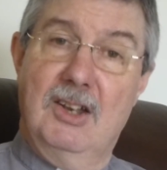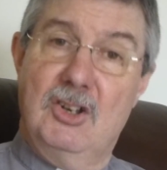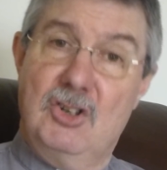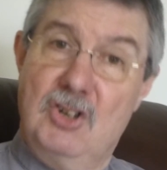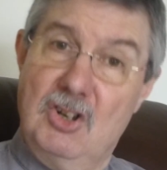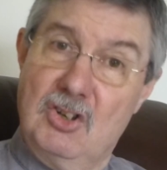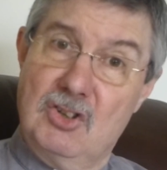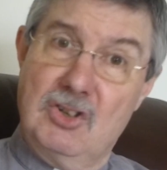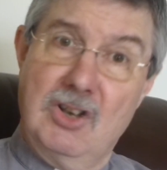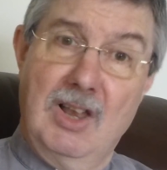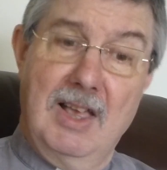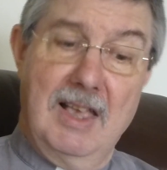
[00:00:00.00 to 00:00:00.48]

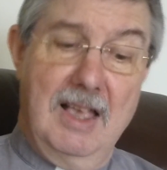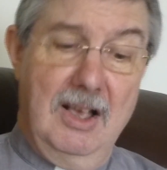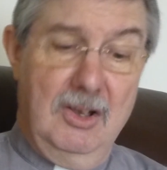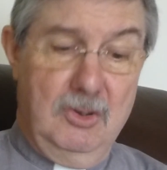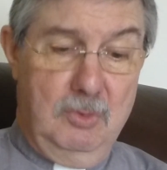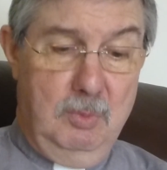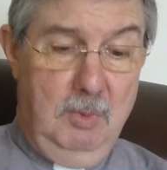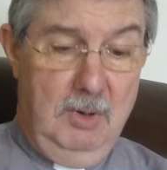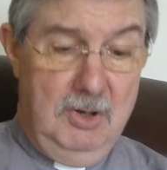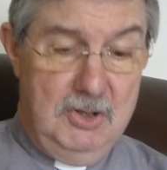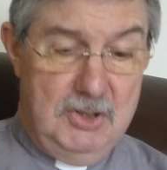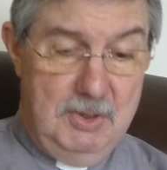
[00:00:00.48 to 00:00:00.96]
Just like
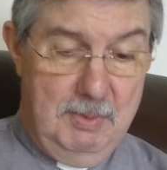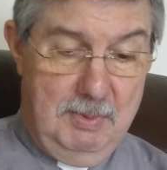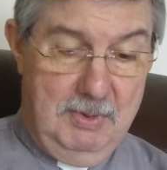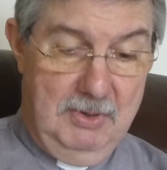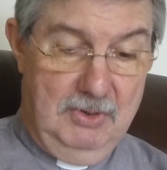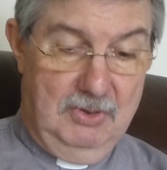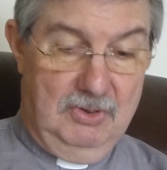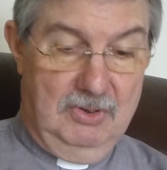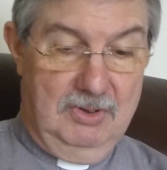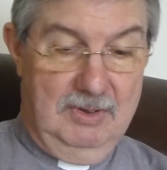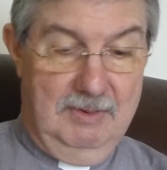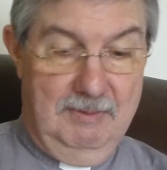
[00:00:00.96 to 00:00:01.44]
us
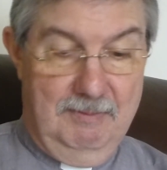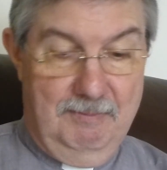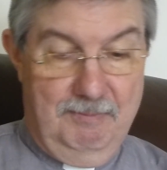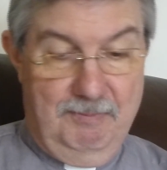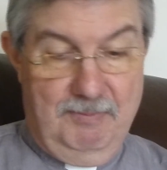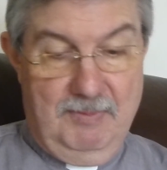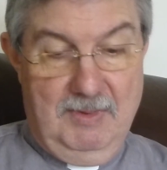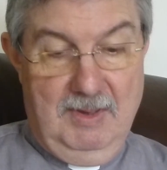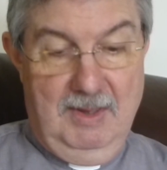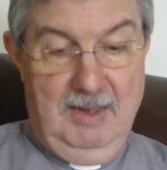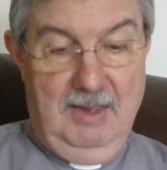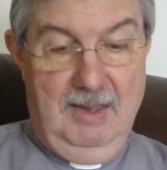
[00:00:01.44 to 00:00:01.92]
worshippers,
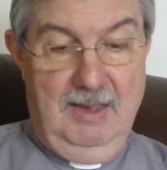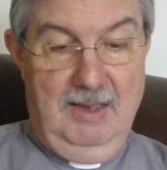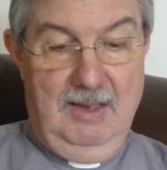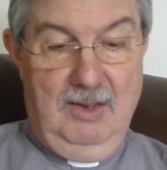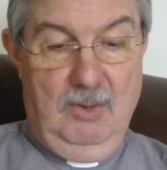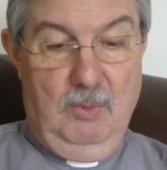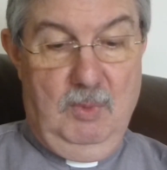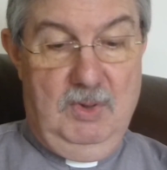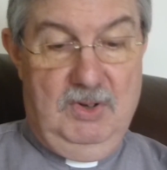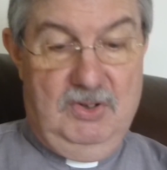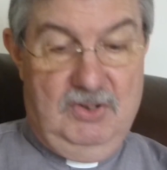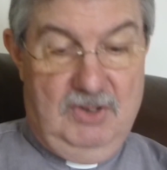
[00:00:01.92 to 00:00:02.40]

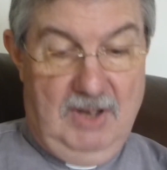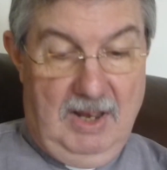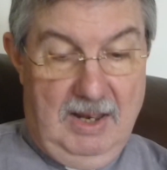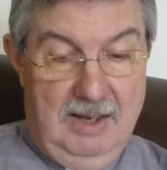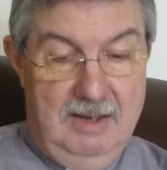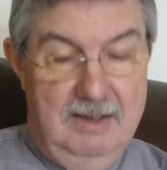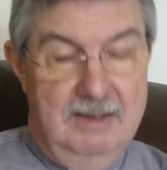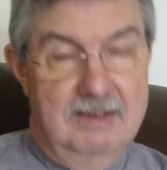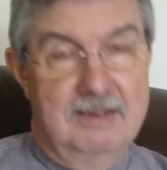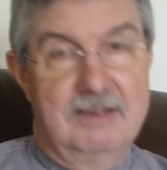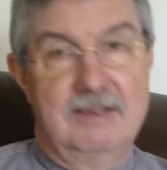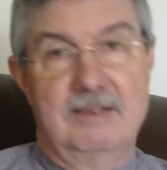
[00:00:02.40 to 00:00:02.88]
we
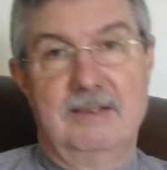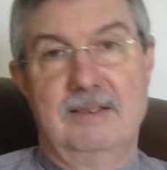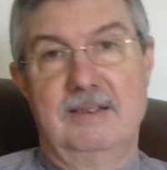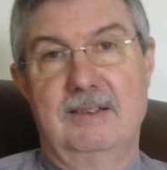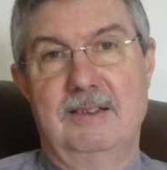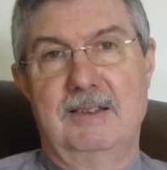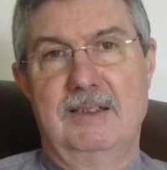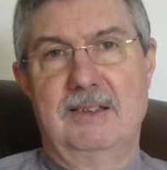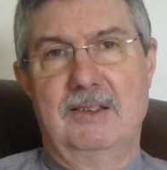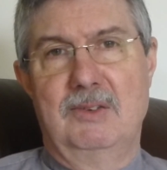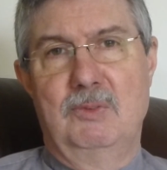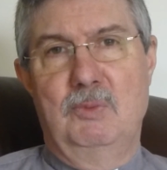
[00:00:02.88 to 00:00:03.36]
sing,
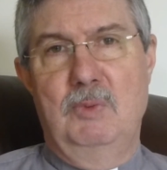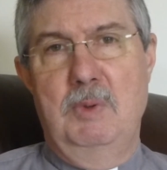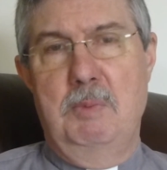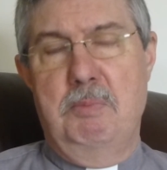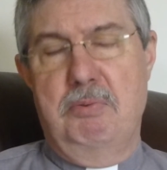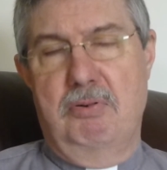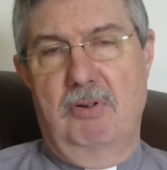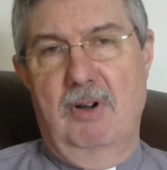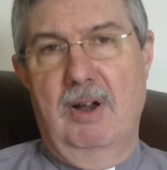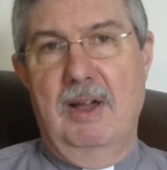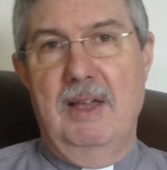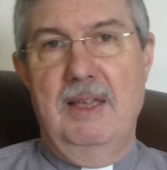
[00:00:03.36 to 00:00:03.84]
we
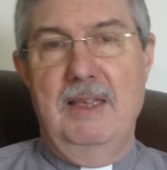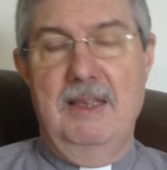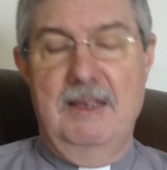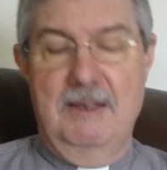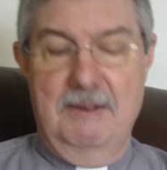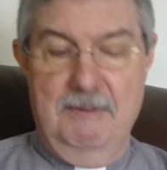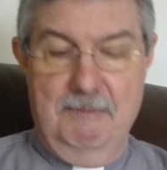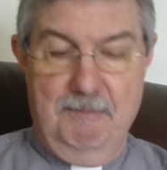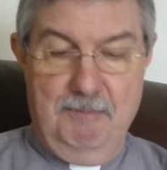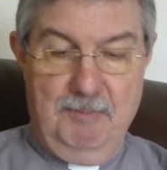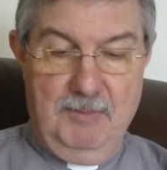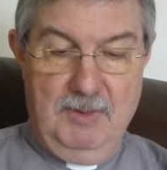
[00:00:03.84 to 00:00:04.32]
pray,
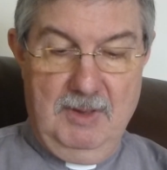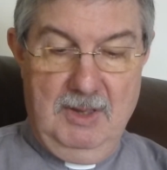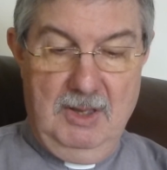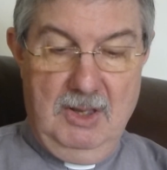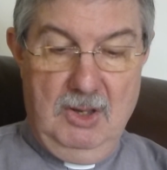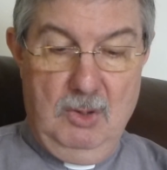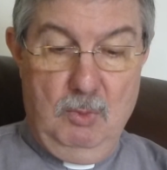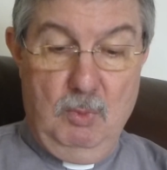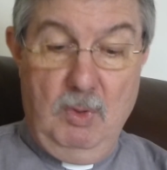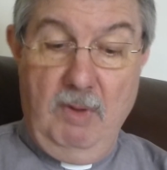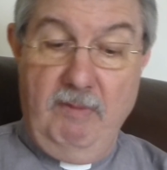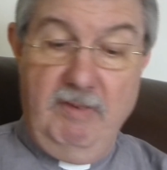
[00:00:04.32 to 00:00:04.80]

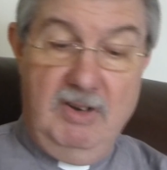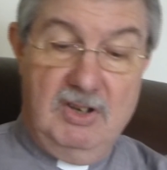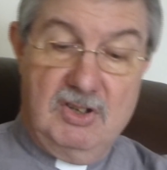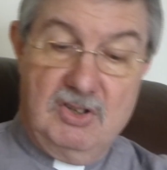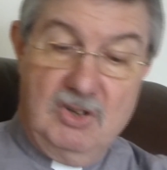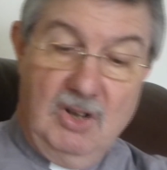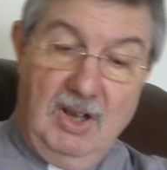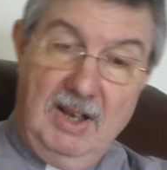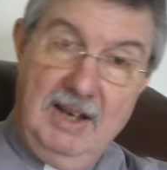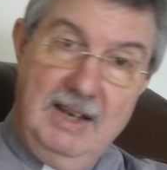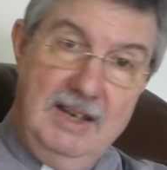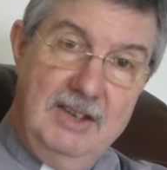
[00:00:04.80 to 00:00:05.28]
we
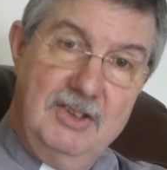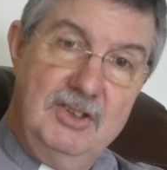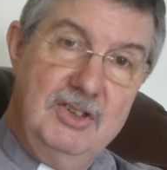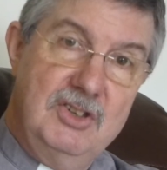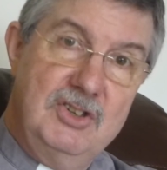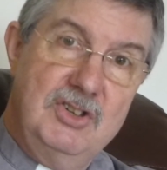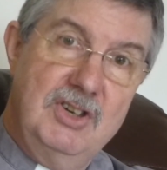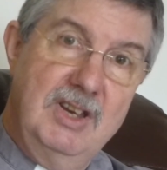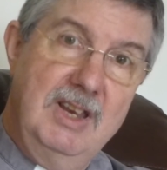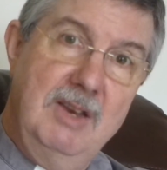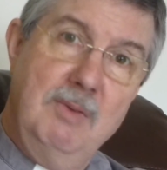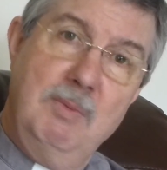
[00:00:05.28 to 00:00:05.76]
recite
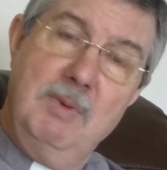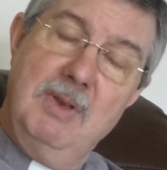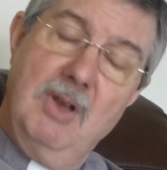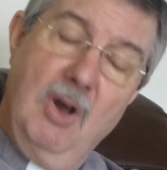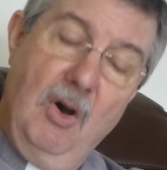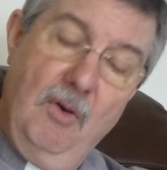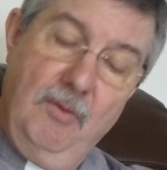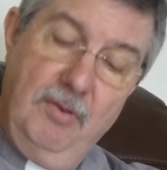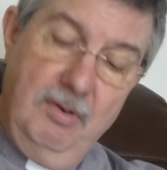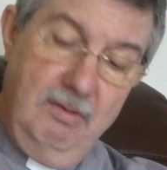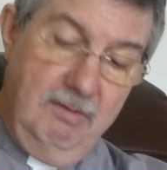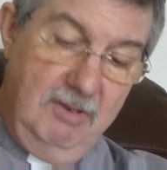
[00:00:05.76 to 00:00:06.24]
liturgy, we
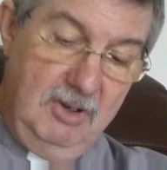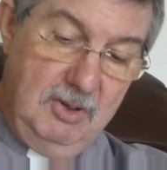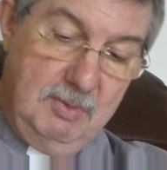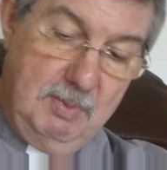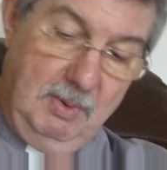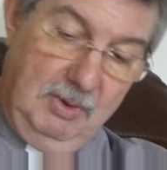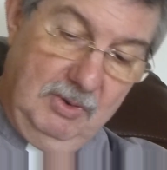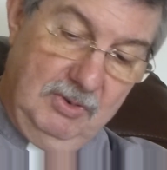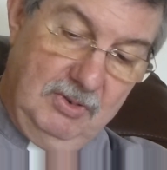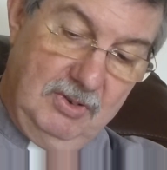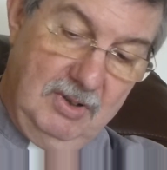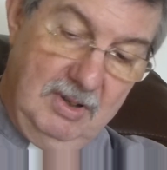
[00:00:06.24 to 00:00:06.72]
offer
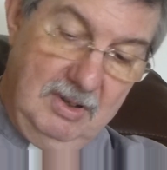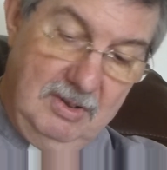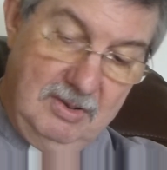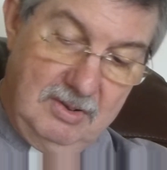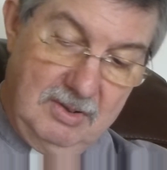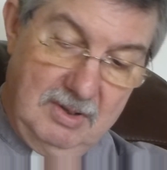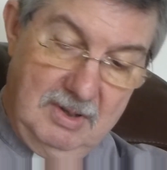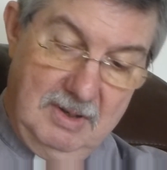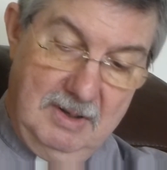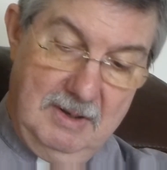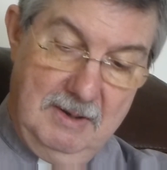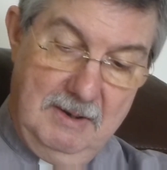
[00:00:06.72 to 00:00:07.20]

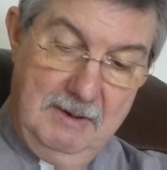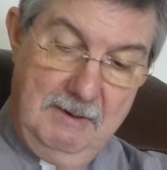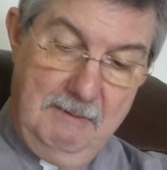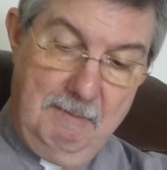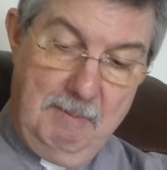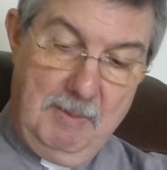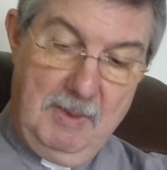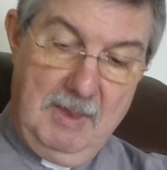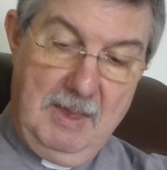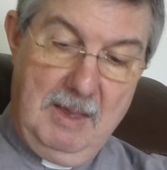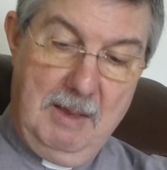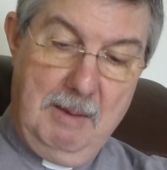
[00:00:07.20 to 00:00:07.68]
responses,
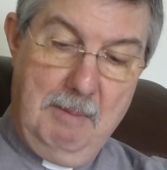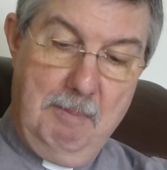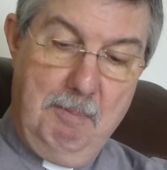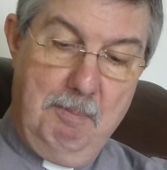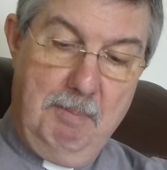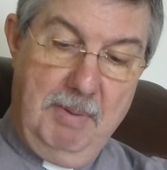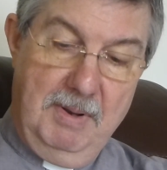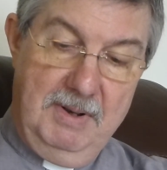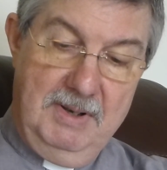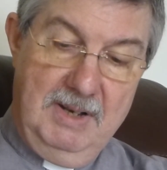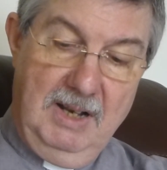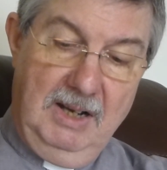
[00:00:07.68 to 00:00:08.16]

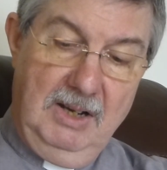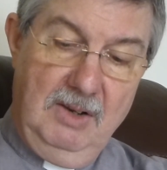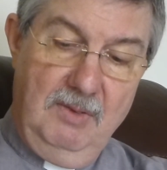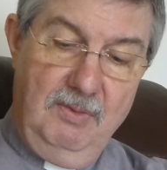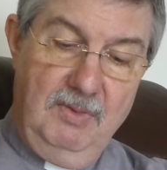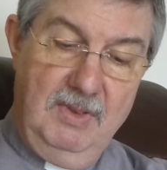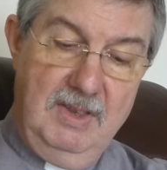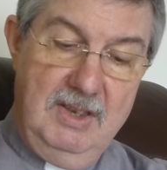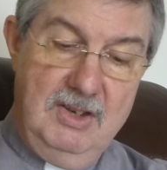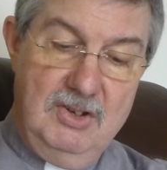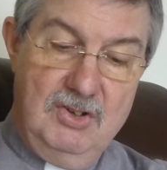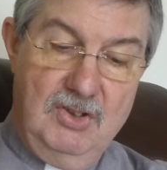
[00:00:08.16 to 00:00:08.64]
but none
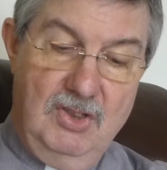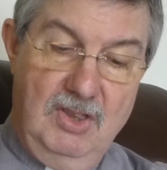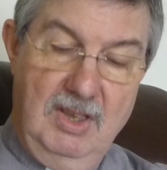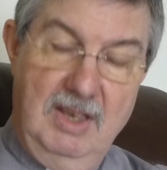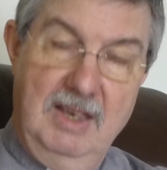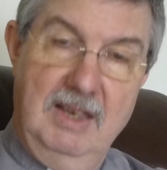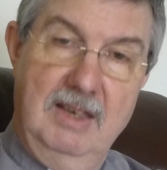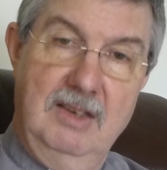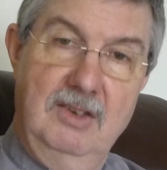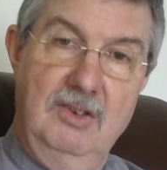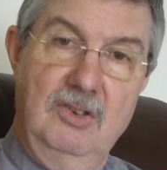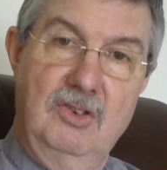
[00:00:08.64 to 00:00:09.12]
of these
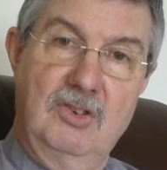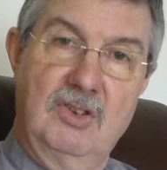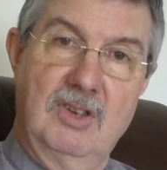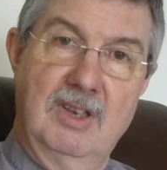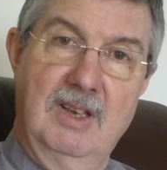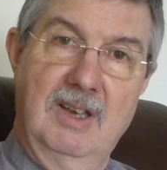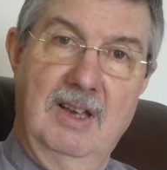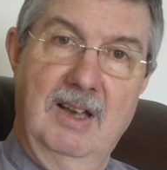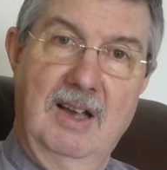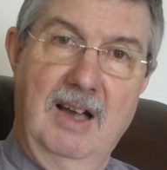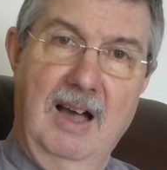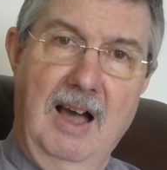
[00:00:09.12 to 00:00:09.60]

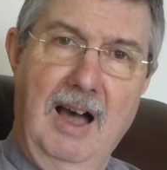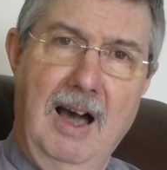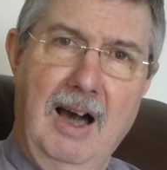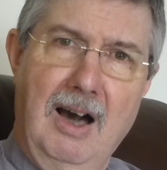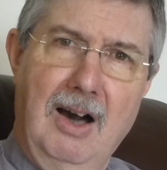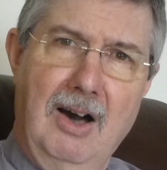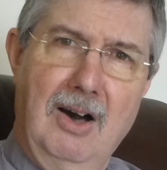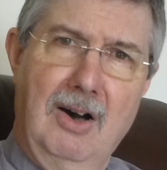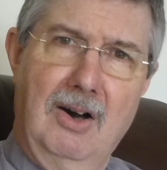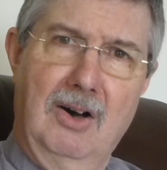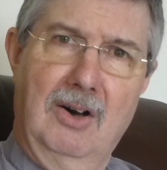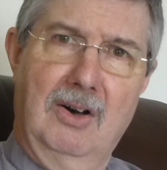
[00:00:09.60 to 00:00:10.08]
things
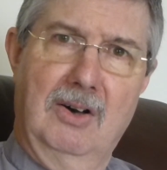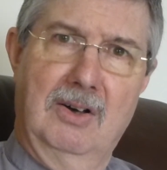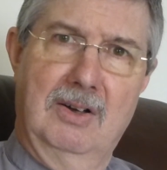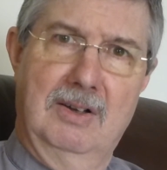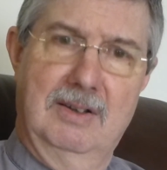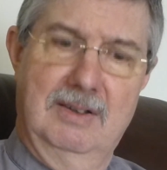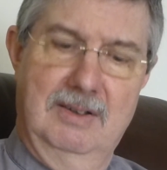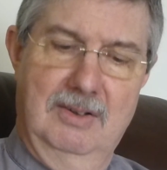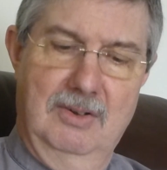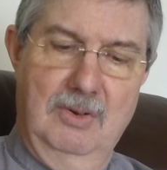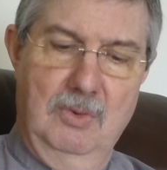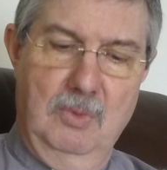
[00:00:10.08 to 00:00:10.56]
are
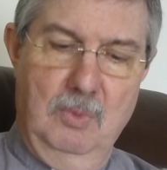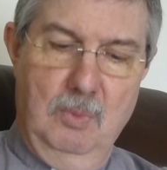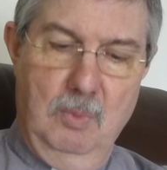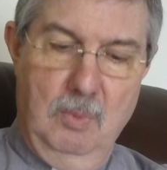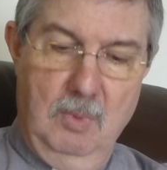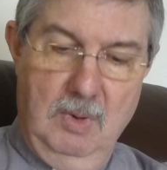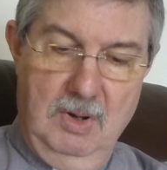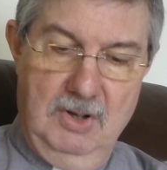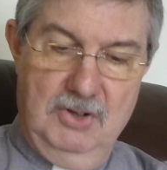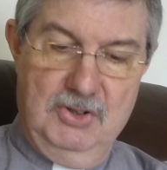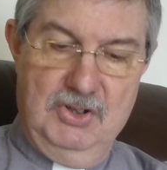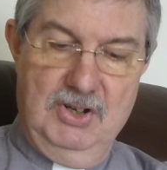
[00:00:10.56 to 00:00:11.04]

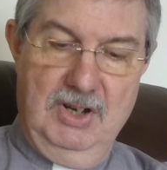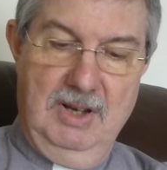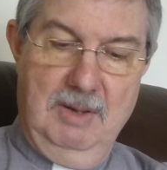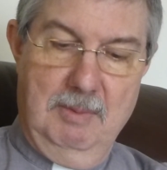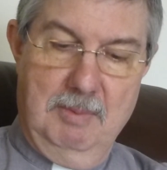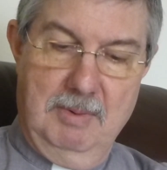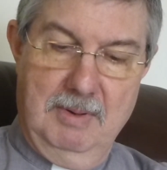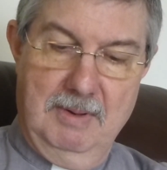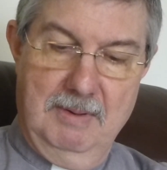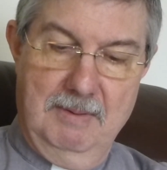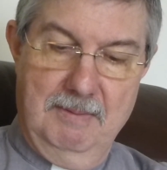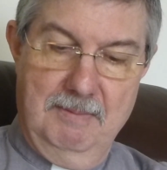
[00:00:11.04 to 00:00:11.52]

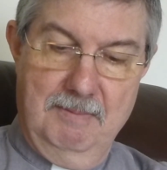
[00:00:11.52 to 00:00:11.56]
worship.